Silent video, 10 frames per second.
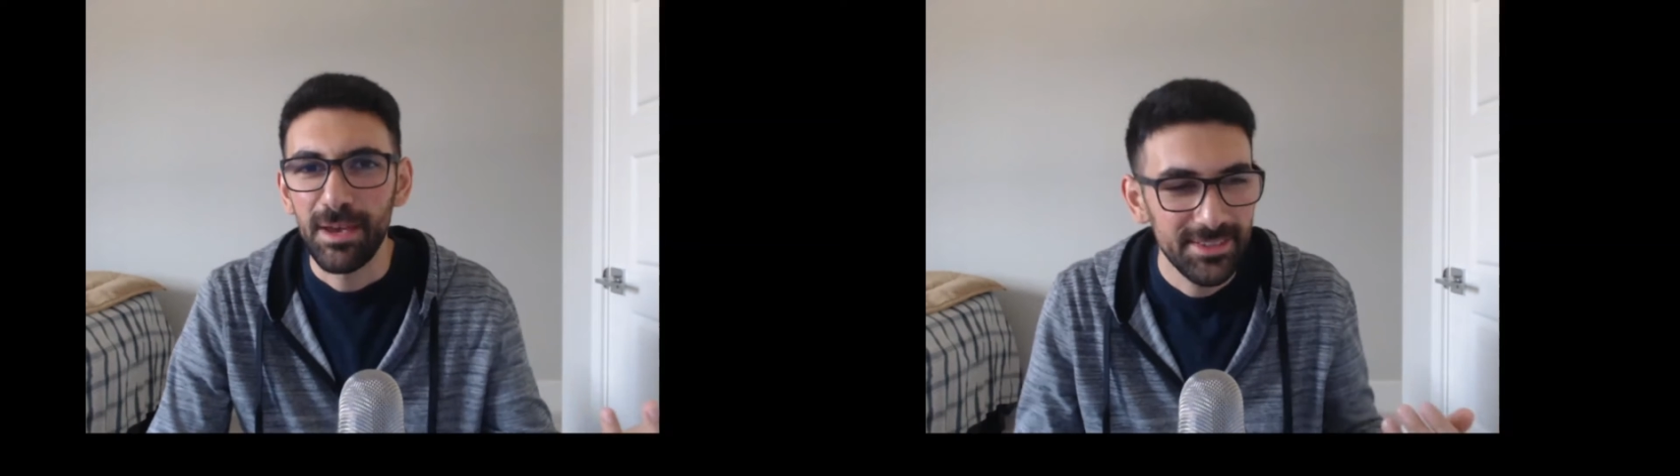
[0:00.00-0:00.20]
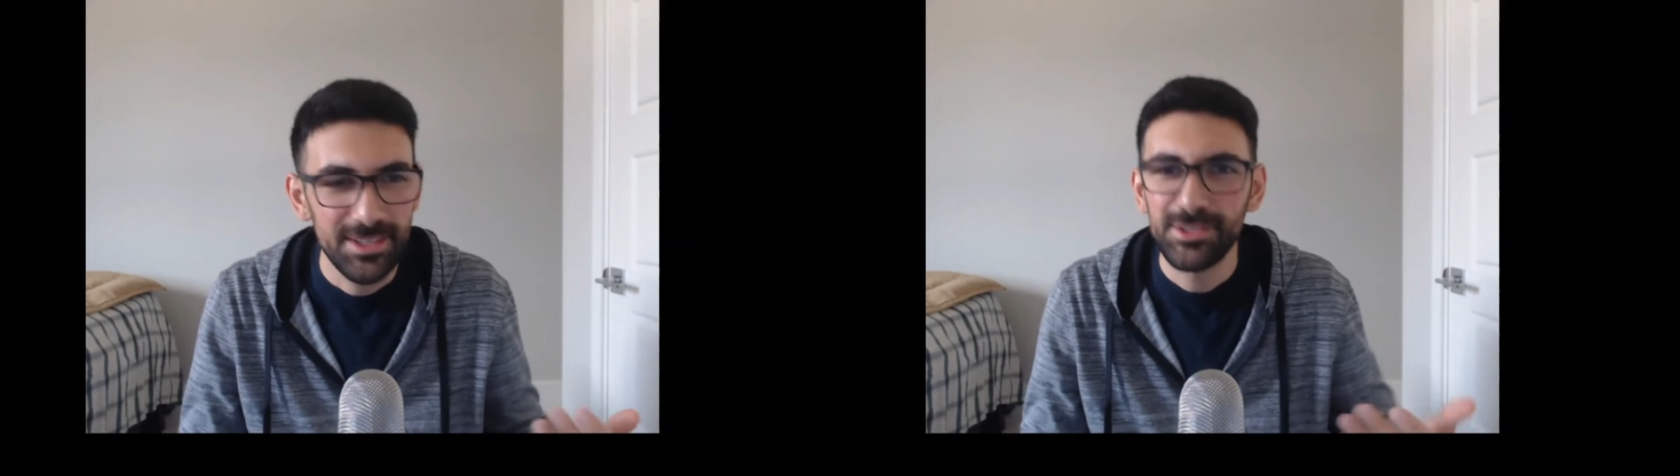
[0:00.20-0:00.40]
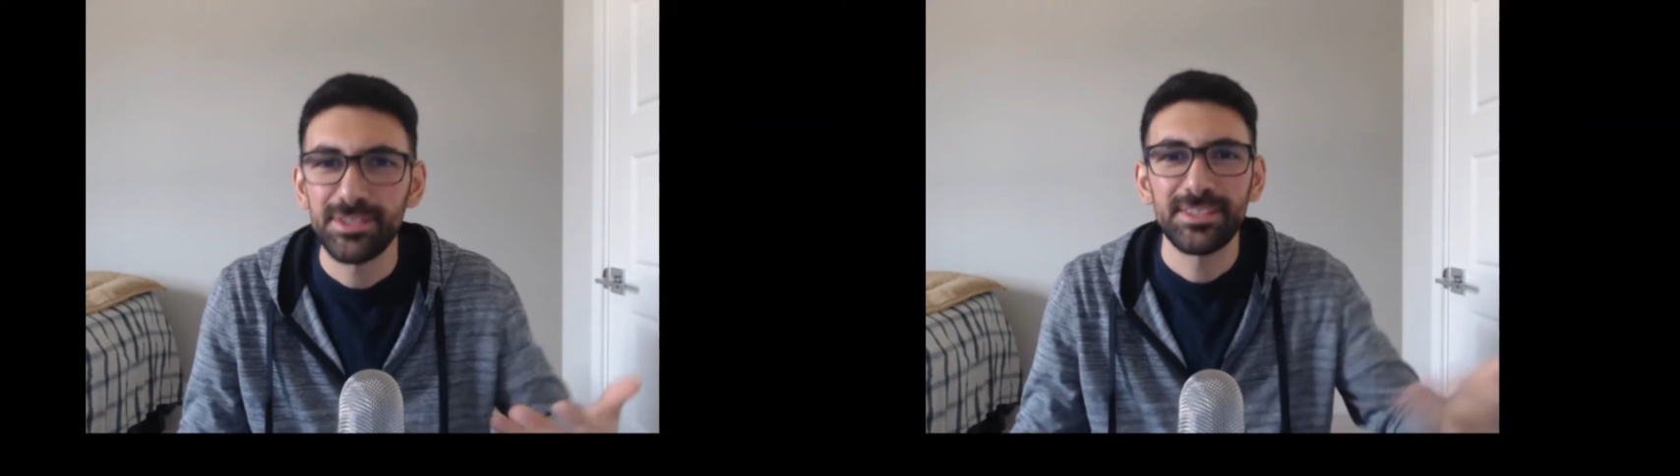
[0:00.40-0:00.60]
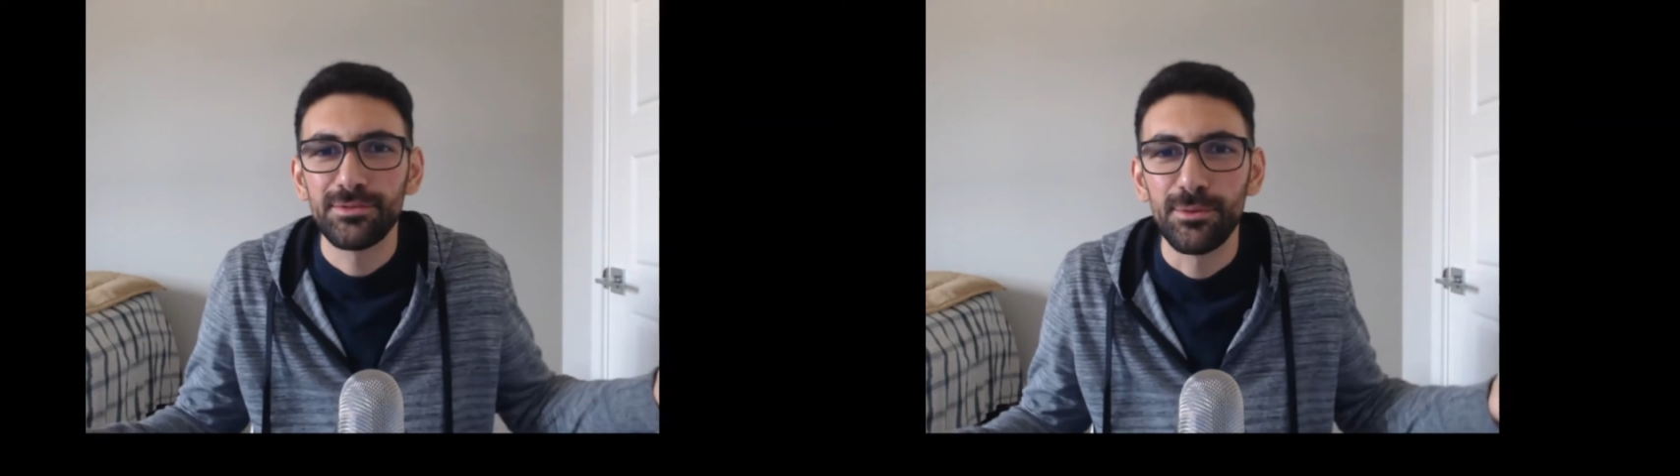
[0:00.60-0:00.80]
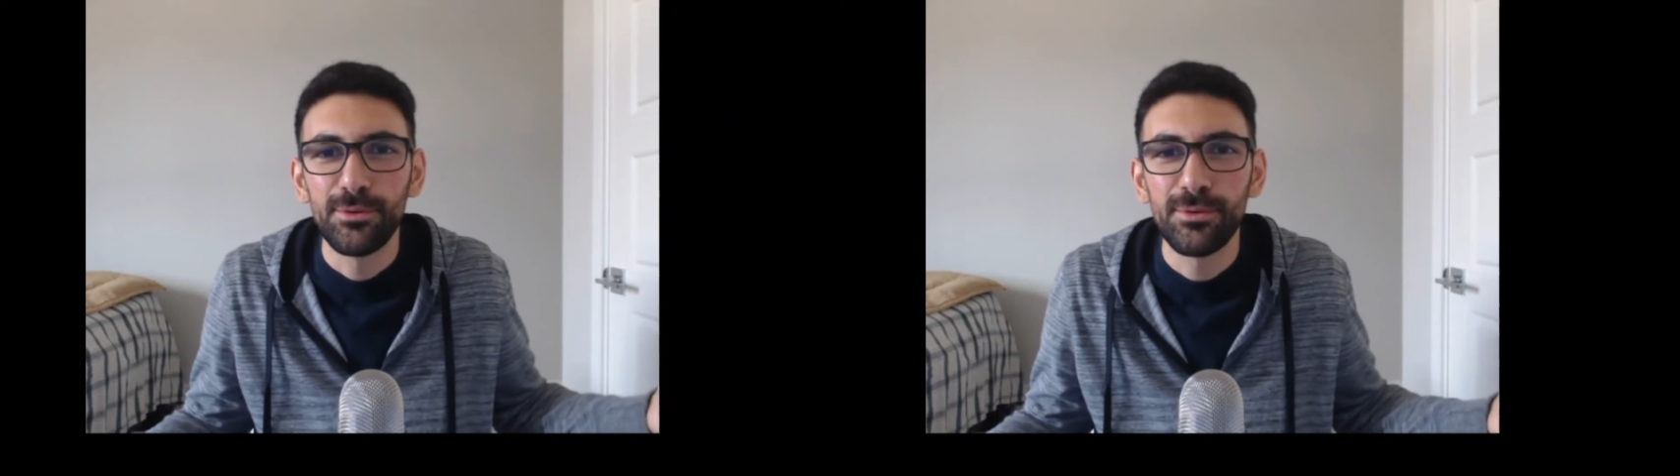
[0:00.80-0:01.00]
He's just here
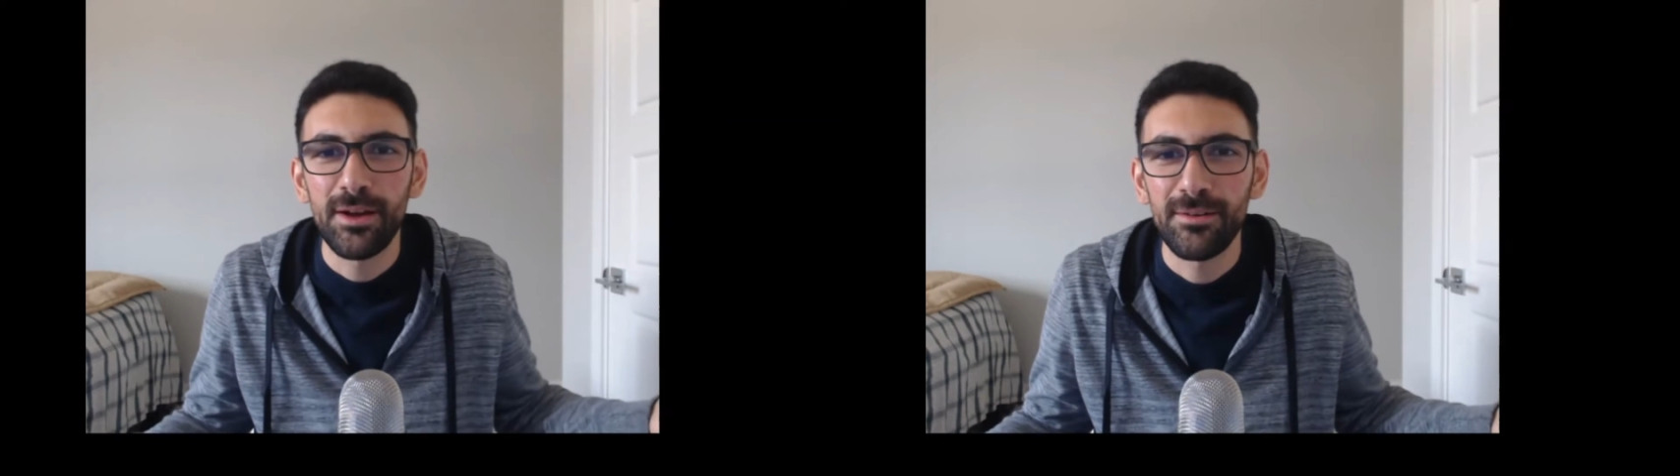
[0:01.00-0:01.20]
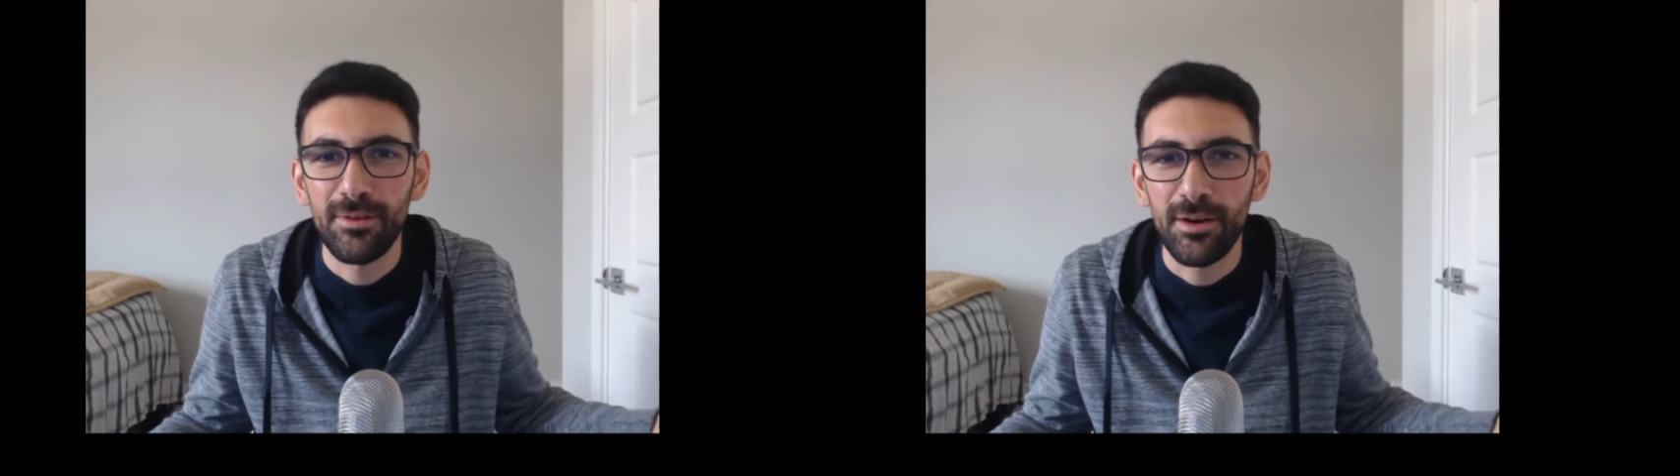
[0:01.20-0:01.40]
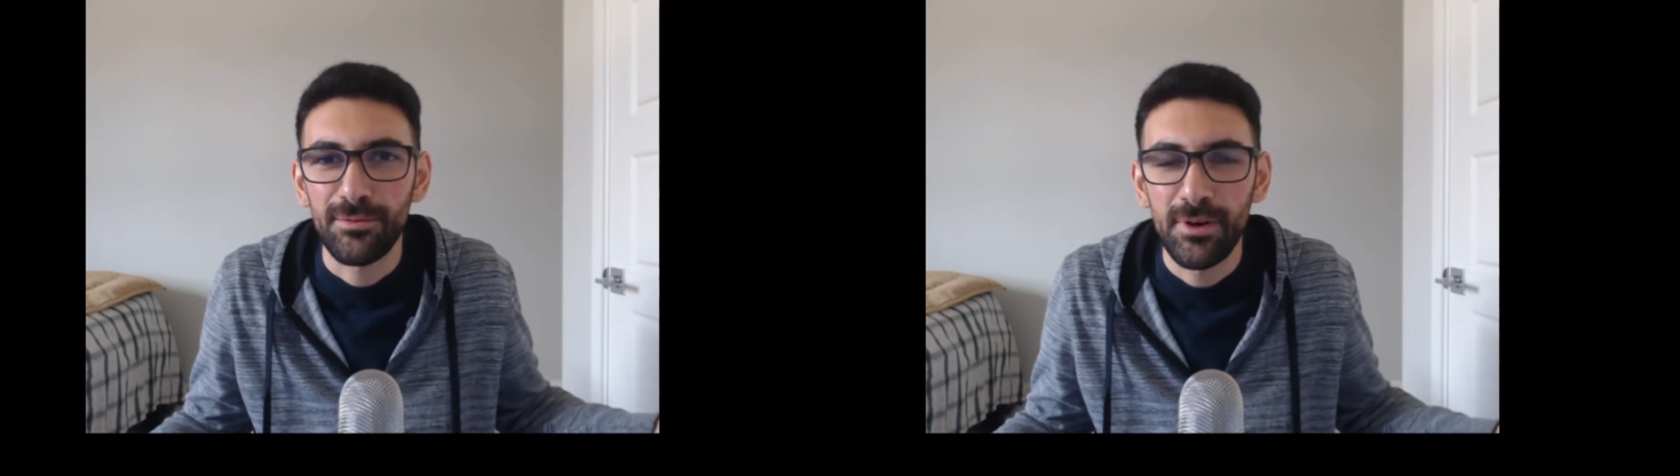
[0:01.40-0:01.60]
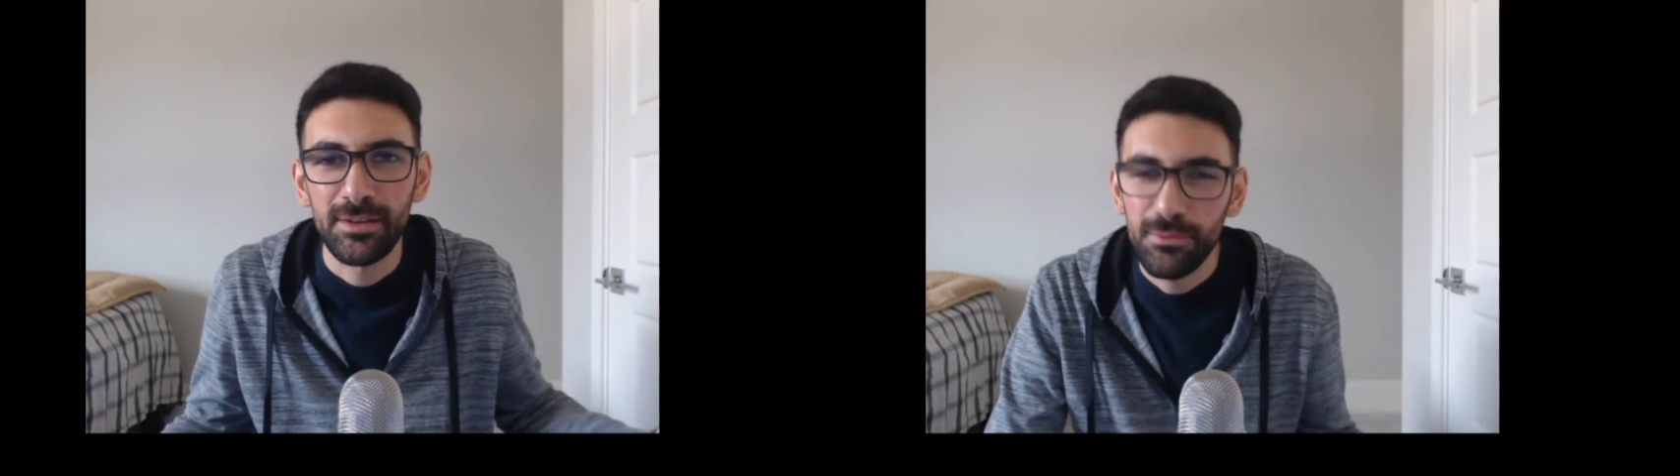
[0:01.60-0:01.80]
to ruin our fun.